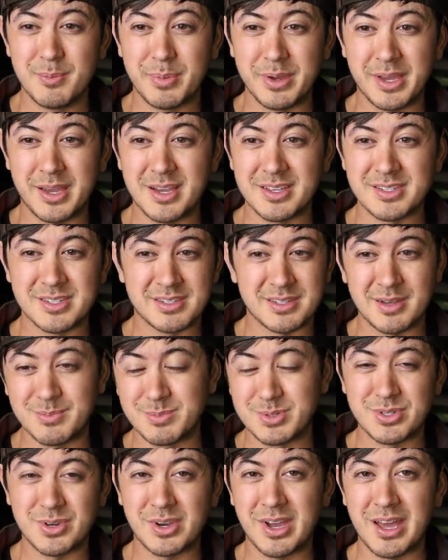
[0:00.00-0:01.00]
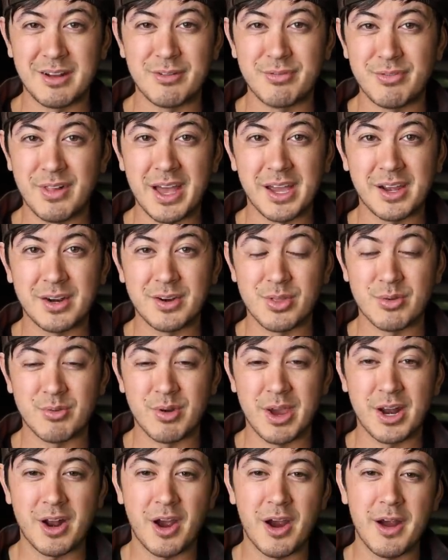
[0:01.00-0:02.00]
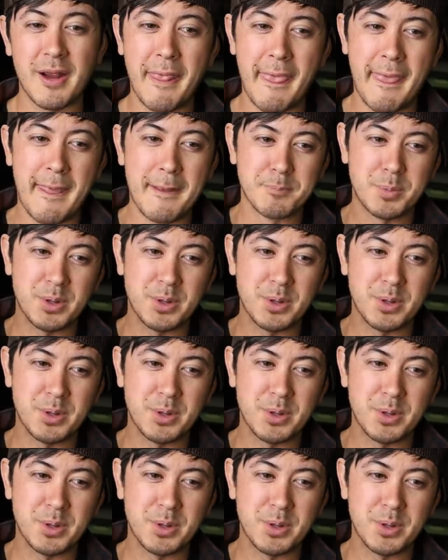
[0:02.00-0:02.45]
because I'm still kind of flying under the radar,